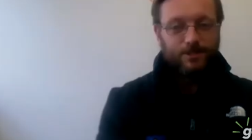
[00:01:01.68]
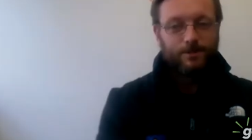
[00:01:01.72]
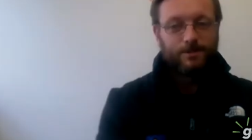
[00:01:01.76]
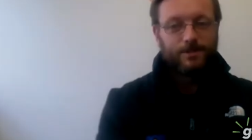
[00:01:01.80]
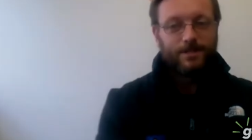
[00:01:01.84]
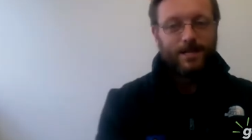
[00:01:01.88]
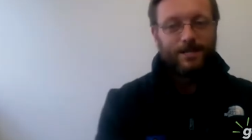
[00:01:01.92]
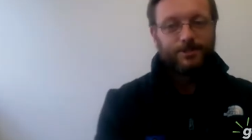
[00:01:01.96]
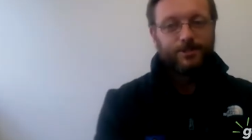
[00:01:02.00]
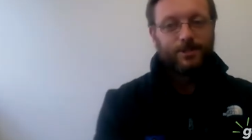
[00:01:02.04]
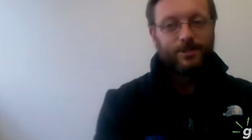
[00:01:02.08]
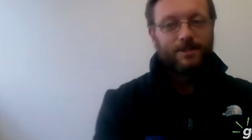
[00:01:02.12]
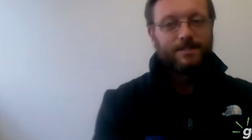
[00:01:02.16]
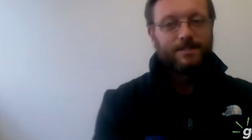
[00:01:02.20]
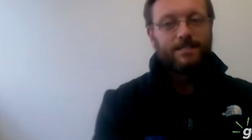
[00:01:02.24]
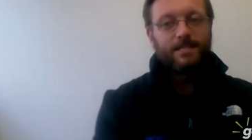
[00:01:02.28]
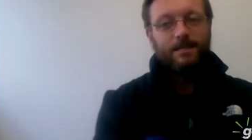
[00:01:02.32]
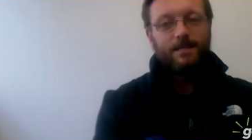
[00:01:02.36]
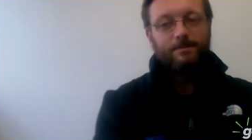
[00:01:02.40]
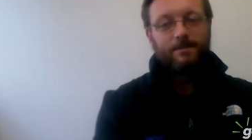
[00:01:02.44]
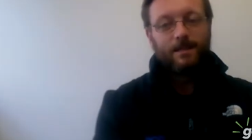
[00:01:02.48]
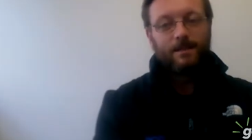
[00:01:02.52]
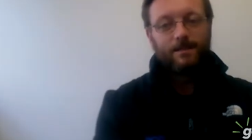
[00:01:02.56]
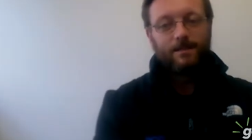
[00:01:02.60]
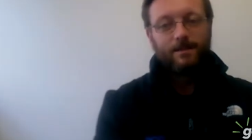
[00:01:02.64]
So I was actually on the
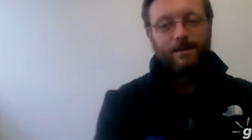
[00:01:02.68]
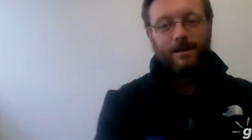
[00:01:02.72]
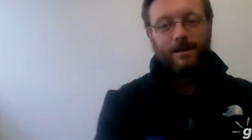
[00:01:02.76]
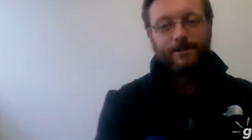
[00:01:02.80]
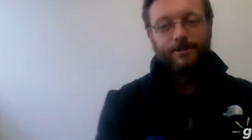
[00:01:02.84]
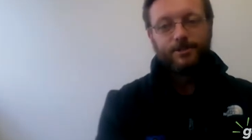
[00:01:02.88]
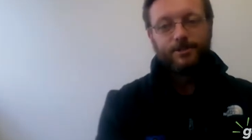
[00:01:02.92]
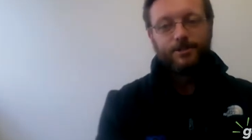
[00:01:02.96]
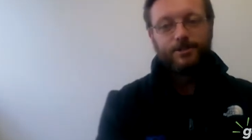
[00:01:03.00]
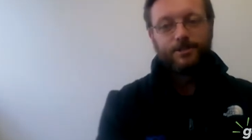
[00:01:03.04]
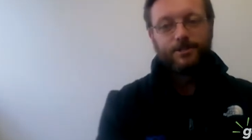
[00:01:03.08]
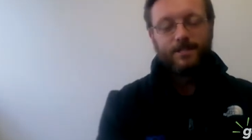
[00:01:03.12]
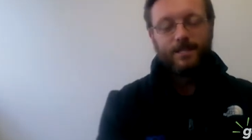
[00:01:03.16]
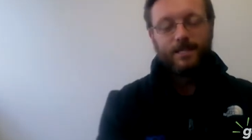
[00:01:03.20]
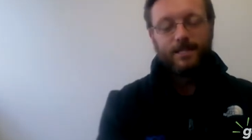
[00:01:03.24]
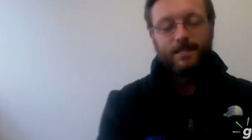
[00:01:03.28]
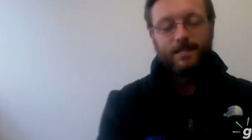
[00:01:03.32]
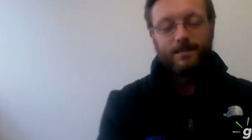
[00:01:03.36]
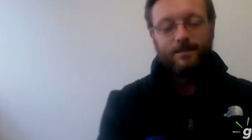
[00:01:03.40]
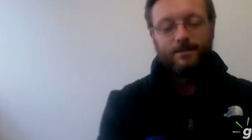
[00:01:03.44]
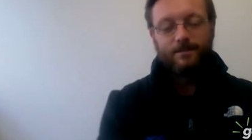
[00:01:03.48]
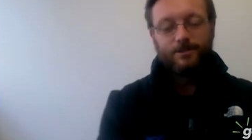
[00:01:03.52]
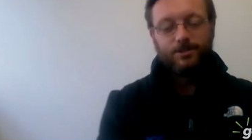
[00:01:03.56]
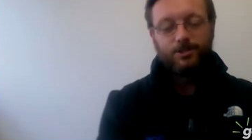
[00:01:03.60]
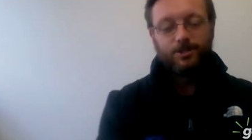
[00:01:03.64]
team that launched
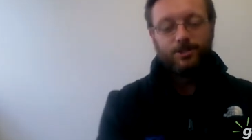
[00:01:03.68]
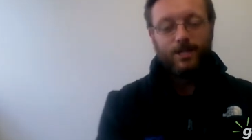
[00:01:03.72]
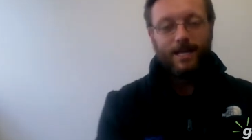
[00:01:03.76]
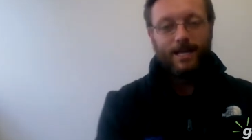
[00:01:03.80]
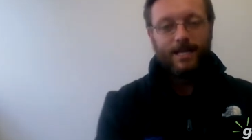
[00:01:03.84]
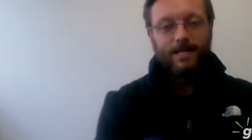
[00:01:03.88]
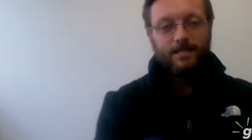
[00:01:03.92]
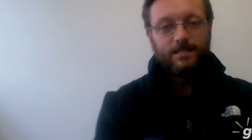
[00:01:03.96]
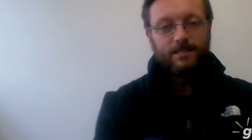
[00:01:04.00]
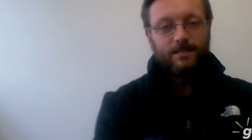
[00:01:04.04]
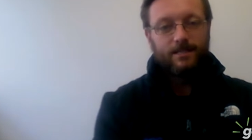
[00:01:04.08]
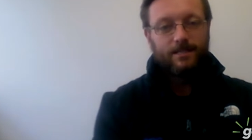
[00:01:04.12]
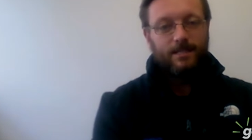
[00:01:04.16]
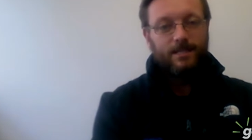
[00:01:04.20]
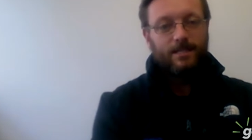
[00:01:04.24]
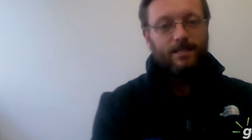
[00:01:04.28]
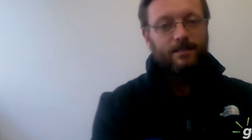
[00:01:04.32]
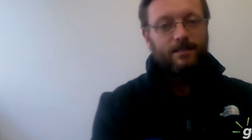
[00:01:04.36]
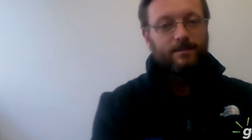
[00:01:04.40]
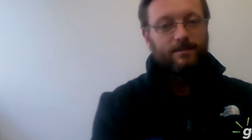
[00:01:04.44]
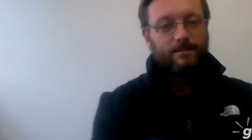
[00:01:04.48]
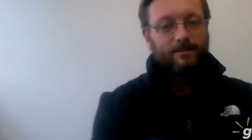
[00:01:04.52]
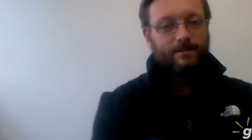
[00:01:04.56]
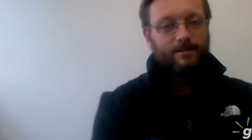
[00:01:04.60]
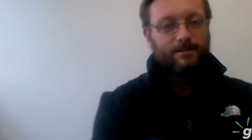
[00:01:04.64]
the Giant and the
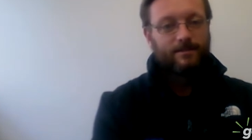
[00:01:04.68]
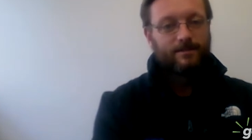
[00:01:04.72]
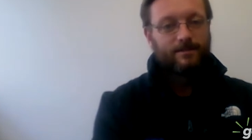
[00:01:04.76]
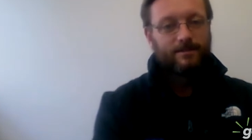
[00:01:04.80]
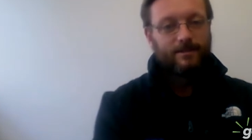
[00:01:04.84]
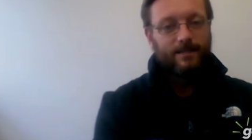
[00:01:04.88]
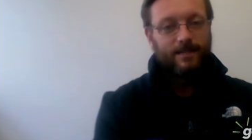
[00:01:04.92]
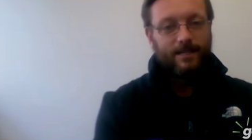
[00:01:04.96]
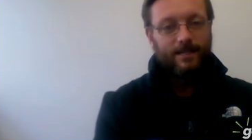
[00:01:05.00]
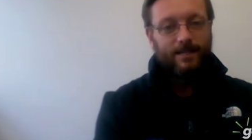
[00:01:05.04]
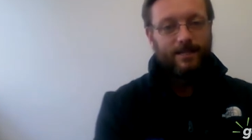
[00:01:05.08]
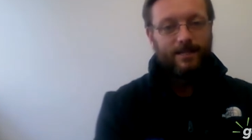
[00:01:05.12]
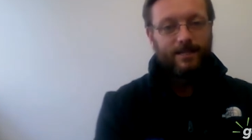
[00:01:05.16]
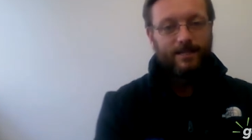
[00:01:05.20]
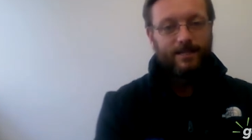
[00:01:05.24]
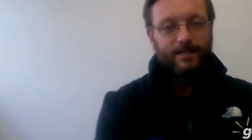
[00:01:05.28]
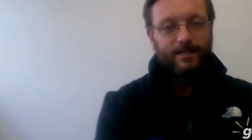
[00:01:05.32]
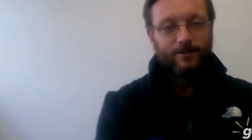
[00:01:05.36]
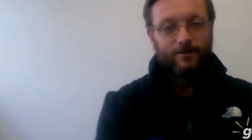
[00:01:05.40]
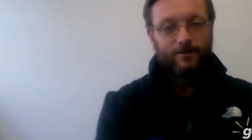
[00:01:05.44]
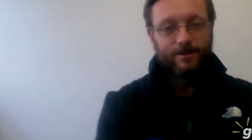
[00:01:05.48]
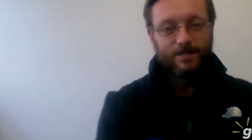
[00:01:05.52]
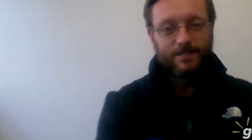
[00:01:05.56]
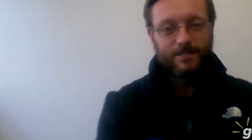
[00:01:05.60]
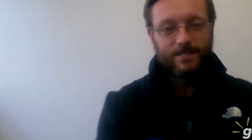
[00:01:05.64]
Eagle
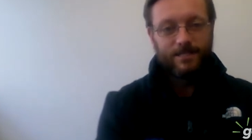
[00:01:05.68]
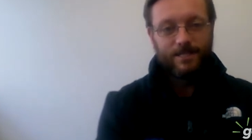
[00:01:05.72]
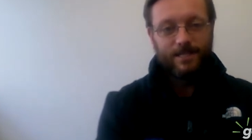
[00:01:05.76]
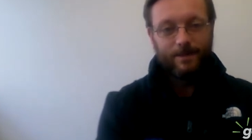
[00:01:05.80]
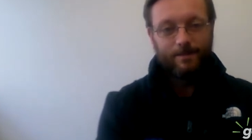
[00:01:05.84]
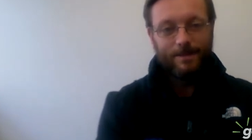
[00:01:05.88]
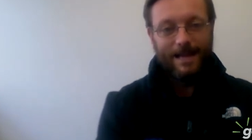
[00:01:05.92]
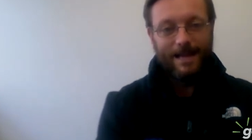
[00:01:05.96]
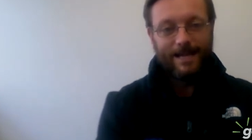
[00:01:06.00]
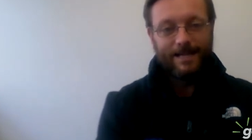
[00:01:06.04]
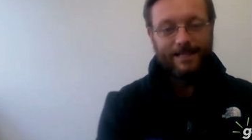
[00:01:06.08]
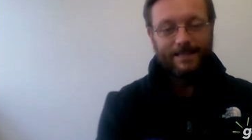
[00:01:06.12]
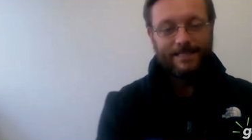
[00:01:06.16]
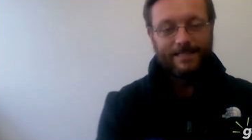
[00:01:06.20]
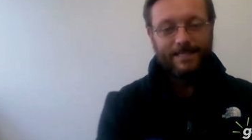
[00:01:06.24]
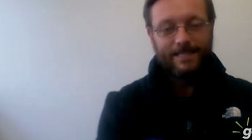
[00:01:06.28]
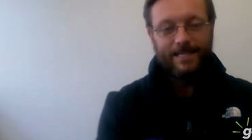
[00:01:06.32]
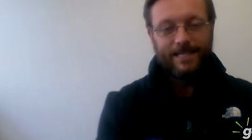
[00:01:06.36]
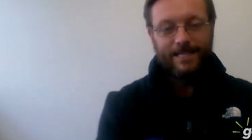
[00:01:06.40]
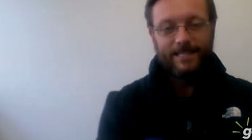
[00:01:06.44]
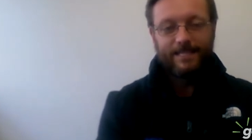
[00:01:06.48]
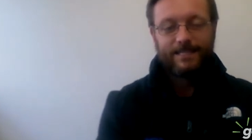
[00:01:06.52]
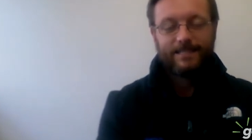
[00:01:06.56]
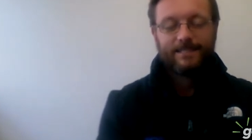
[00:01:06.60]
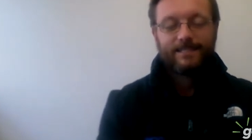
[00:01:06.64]
here in Sydney back in the
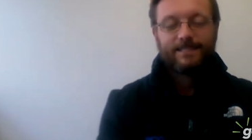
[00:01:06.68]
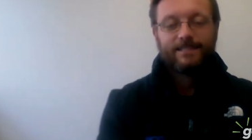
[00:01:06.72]
day.